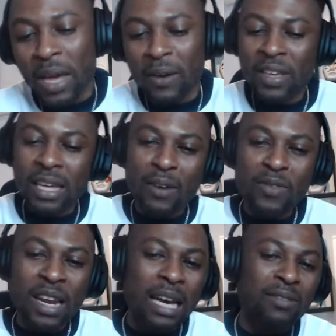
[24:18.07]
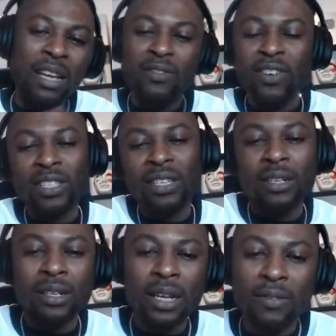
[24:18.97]
I feel like I've
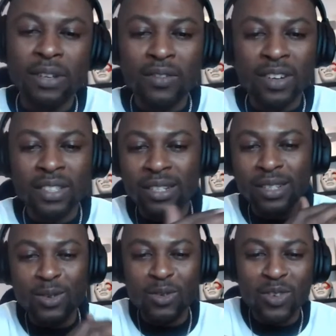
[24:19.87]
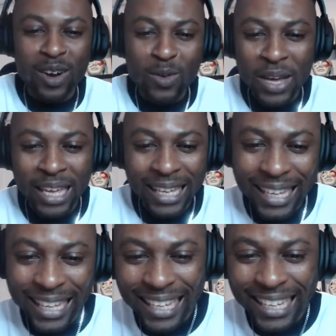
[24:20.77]
diverted so far away.
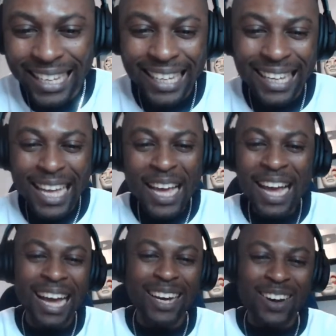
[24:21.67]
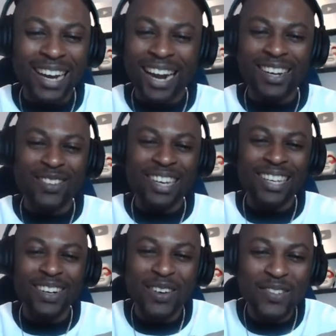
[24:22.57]
I got carried away, you
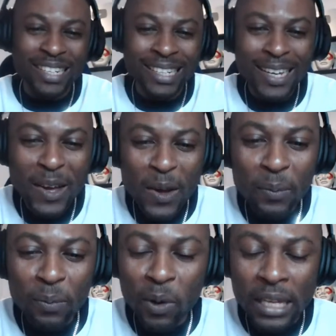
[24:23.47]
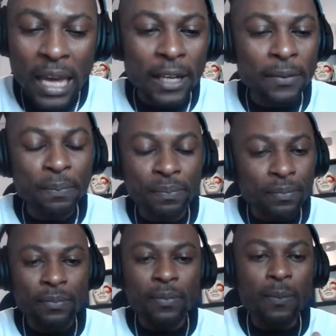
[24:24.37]
know what I mean? But yeah,
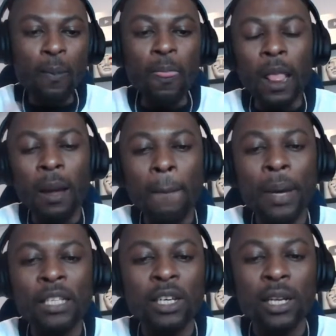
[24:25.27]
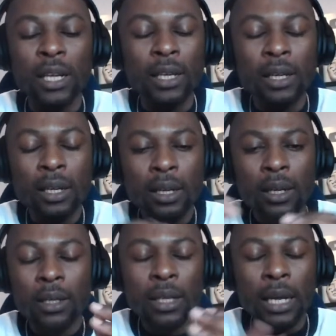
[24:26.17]
basically,
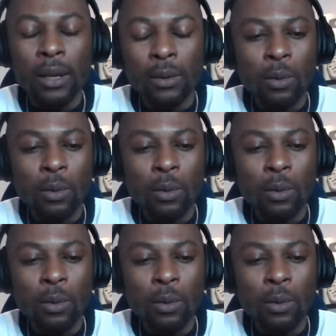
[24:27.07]
yeah.